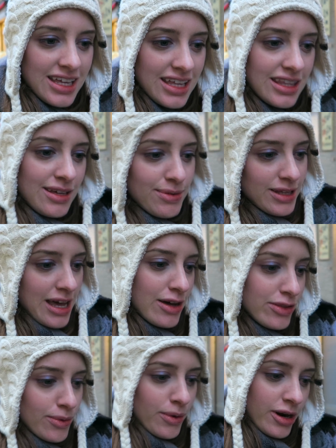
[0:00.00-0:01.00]
and they put
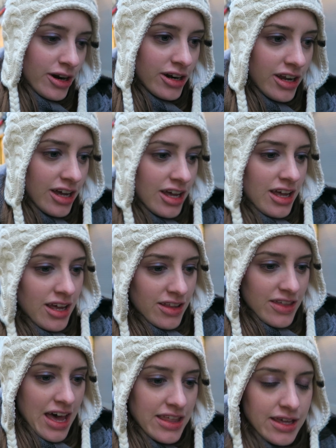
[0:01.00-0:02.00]
out the word
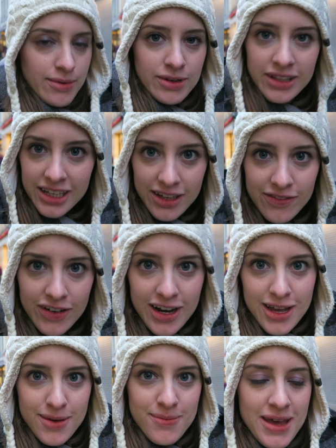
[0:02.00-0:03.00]
that they were looking for
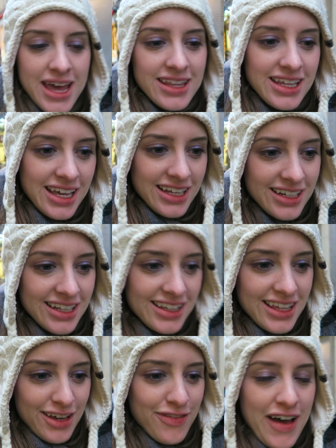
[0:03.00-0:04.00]
him, and then
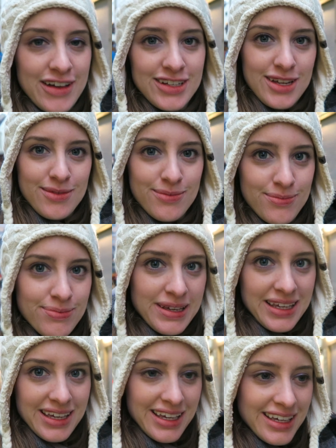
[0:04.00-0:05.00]
they found him
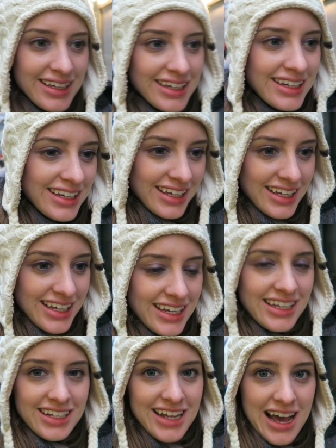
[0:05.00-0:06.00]
peeing
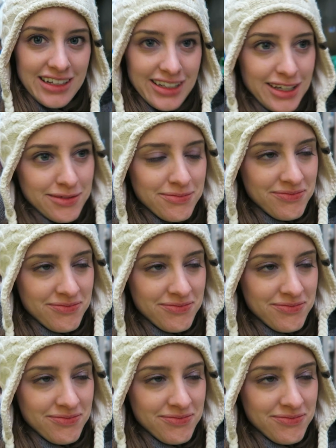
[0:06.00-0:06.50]
in an alley.